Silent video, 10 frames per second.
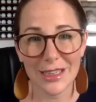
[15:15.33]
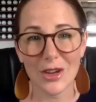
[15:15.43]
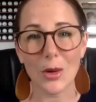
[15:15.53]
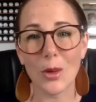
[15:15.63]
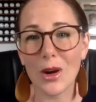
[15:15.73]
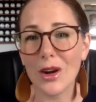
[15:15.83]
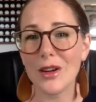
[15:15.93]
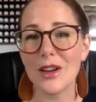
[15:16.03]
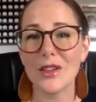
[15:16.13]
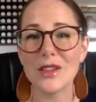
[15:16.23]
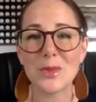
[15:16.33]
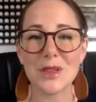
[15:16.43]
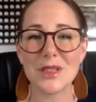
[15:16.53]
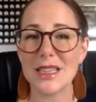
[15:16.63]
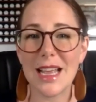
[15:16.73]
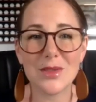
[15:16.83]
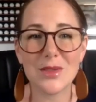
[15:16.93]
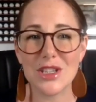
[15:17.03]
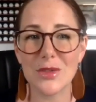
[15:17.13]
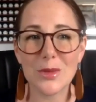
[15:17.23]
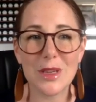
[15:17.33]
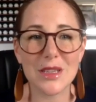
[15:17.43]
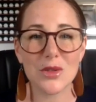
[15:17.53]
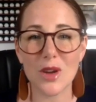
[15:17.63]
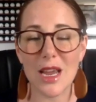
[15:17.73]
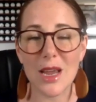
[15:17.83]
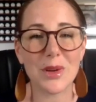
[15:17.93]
Or, this person that I have teaching for me is great,